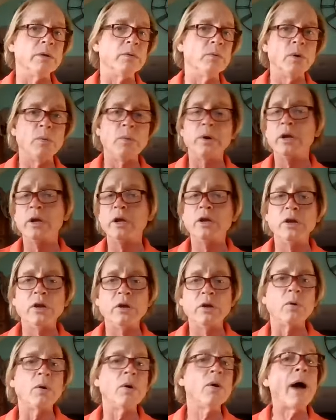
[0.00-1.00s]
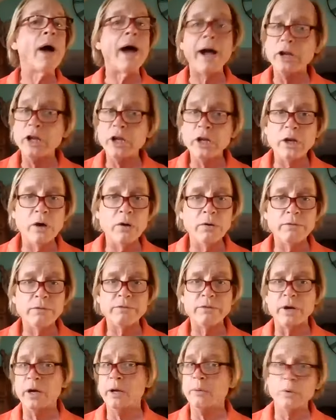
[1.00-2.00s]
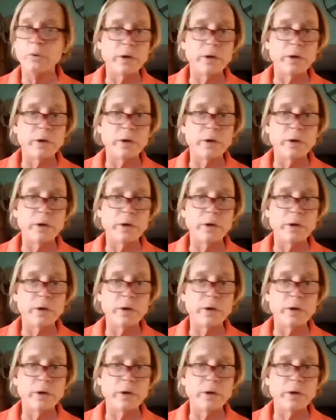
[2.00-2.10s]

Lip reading: Well, what do? How do you notify him?